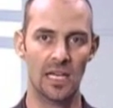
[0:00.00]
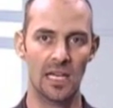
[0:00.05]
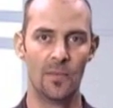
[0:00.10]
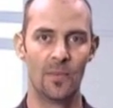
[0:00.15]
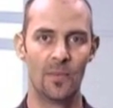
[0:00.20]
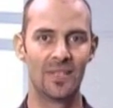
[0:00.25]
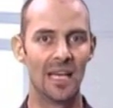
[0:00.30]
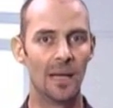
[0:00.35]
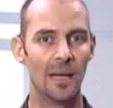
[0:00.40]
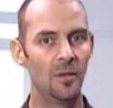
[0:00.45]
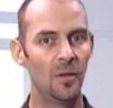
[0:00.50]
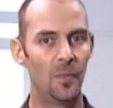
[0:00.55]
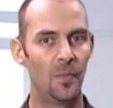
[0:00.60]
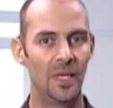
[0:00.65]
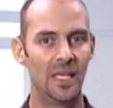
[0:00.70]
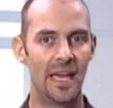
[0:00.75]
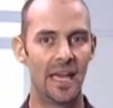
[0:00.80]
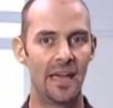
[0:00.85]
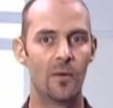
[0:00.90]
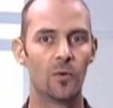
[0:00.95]
But
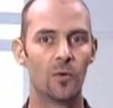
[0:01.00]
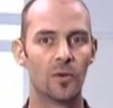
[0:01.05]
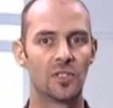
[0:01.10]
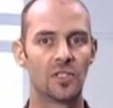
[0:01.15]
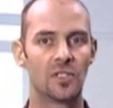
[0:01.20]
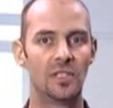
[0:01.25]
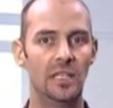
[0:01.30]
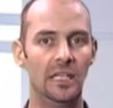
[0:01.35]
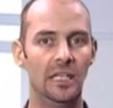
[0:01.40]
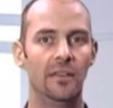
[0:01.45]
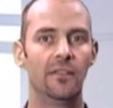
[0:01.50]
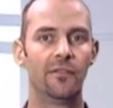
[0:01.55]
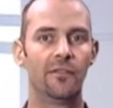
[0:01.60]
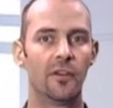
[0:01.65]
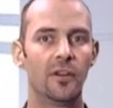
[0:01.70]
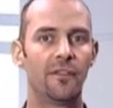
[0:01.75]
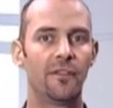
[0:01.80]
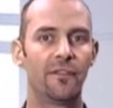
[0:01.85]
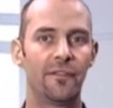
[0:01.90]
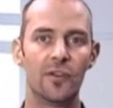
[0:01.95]
WPA was the
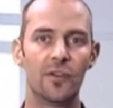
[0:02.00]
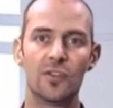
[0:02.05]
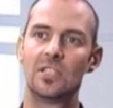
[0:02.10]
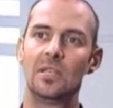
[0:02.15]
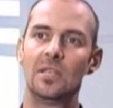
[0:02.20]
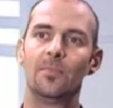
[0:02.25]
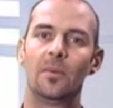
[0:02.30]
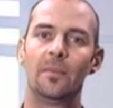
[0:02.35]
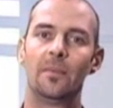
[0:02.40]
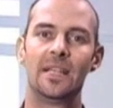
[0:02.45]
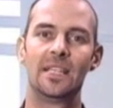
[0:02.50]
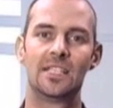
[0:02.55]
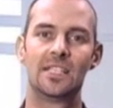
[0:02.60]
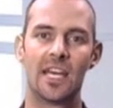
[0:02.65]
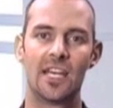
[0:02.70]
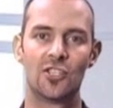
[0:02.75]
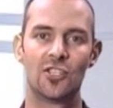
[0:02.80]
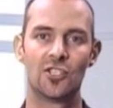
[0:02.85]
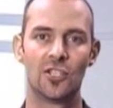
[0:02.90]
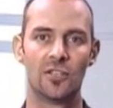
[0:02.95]
very first
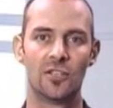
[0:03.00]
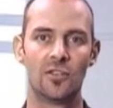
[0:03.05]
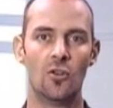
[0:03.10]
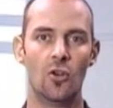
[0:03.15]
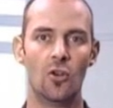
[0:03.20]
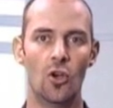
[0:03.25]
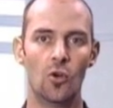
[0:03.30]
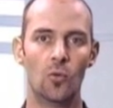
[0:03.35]
implementation